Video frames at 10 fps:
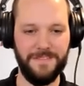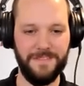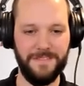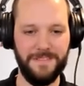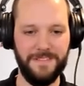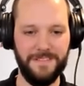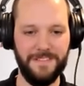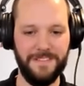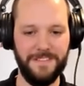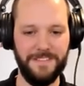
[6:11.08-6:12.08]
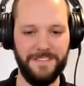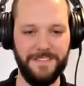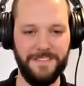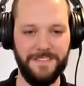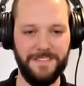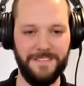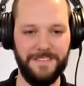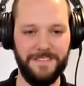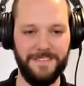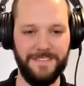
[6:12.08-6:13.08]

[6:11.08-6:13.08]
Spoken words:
[no speech]